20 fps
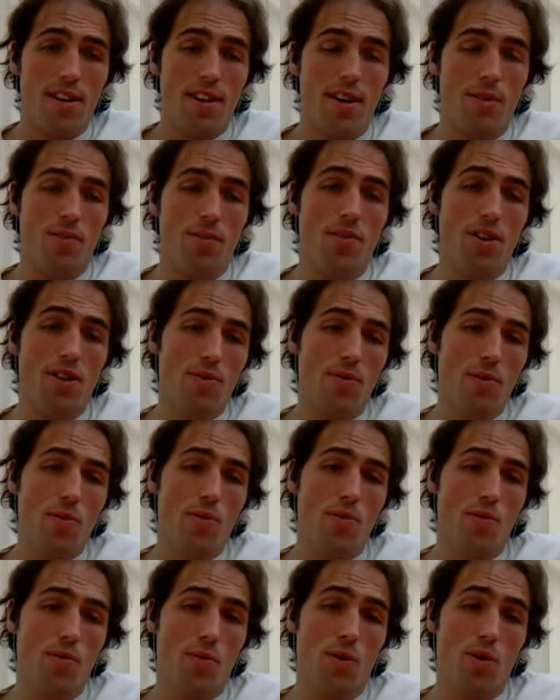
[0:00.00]
It's very
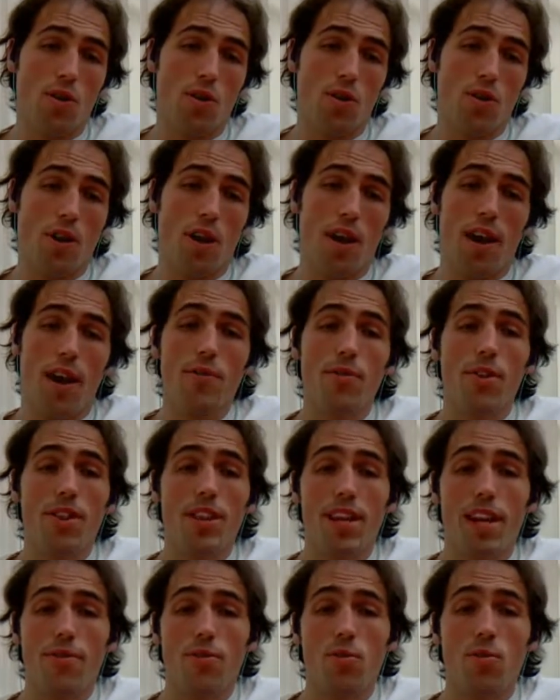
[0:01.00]
difficult for I
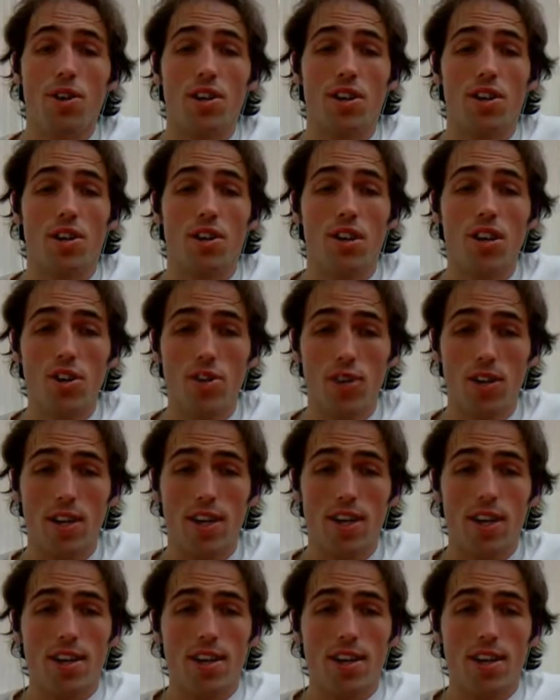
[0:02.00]
think everyone in our country.